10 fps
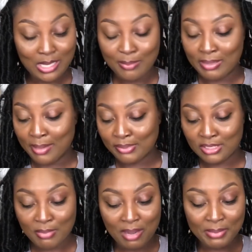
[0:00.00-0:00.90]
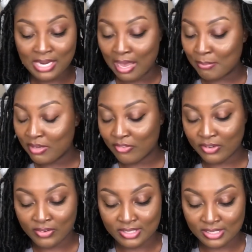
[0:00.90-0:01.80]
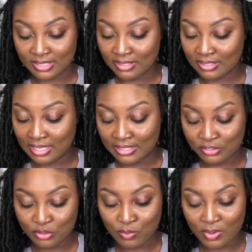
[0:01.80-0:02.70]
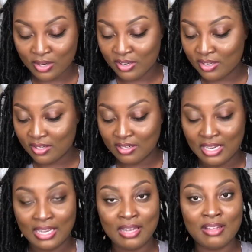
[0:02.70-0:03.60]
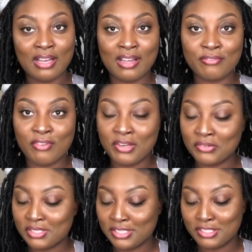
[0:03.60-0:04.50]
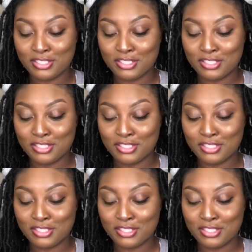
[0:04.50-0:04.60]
Play with your mama, not me, Fragrantica. I need you to work. I got I got fragrances